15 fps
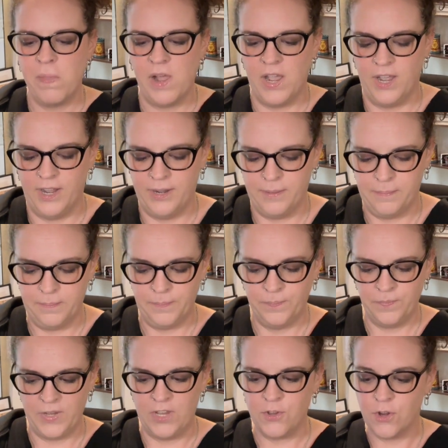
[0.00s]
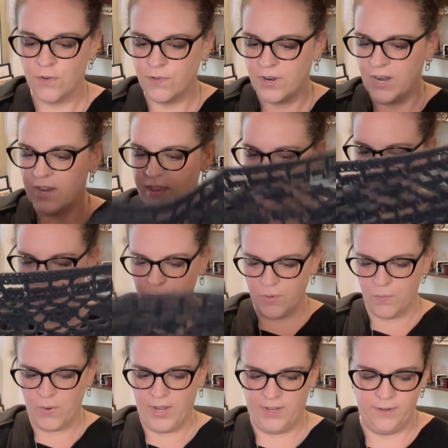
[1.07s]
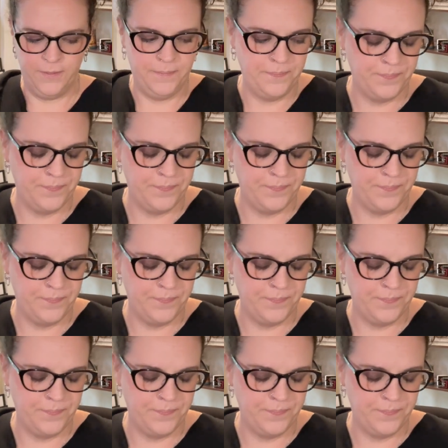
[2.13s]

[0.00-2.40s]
And so far I think we're doing well.